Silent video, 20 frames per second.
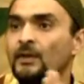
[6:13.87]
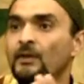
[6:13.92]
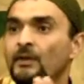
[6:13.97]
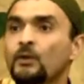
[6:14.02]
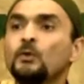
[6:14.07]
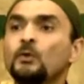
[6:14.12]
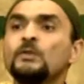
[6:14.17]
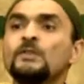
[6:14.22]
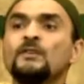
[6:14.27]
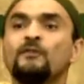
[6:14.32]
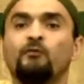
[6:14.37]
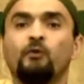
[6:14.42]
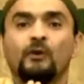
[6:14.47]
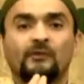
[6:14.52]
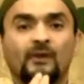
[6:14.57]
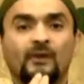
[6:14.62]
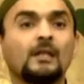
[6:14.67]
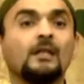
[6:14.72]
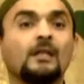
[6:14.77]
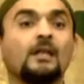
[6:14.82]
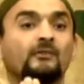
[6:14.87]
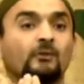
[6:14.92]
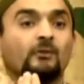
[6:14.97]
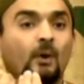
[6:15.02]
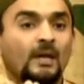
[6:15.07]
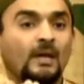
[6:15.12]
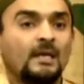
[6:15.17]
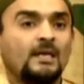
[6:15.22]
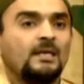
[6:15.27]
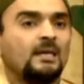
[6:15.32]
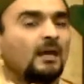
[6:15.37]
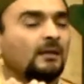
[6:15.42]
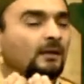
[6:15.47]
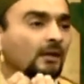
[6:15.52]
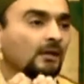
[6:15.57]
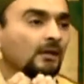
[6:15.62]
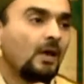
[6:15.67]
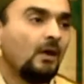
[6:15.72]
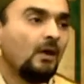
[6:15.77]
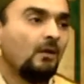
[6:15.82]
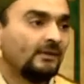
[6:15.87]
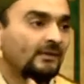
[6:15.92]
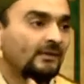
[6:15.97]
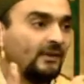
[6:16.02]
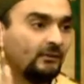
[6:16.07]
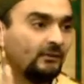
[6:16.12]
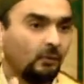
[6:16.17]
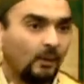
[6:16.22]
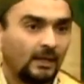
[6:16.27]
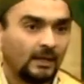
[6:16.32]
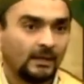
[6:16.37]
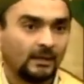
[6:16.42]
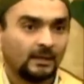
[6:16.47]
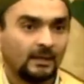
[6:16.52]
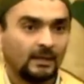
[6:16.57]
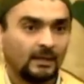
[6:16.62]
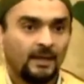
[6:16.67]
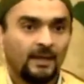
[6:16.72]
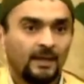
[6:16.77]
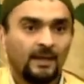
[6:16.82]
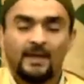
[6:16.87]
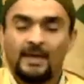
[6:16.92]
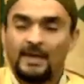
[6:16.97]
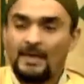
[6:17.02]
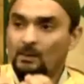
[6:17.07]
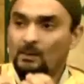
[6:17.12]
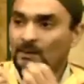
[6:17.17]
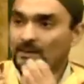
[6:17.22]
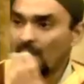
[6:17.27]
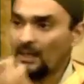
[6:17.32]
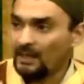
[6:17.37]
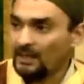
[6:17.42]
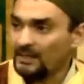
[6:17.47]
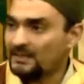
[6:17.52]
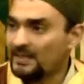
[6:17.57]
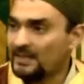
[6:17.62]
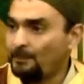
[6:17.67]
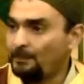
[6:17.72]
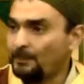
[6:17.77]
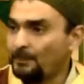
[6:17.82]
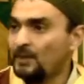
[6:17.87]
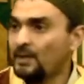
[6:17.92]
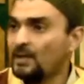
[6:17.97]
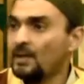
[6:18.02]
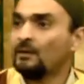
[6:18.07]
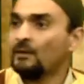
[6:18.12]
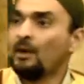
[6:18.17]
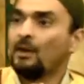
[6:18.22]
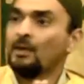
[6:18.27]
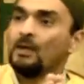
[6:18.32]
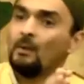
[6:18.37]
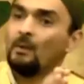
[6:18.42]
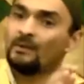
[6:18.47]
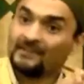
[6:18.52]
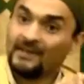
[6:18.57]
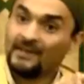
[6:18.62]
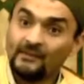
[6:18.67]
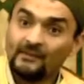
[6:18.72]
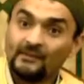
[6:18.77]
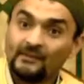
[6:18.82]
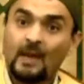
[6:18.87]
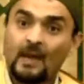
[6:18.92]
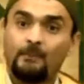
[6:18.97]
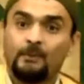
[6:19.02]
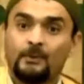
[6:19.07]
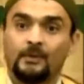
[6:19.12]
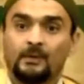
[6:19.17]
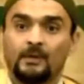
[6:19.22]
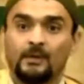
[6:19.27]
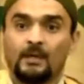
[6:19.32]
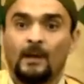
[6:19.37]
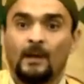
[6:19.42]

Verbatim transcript: Yusuf was Allah's wali and Allah was his wali. He was Allah's deputy and Allah was his deputy.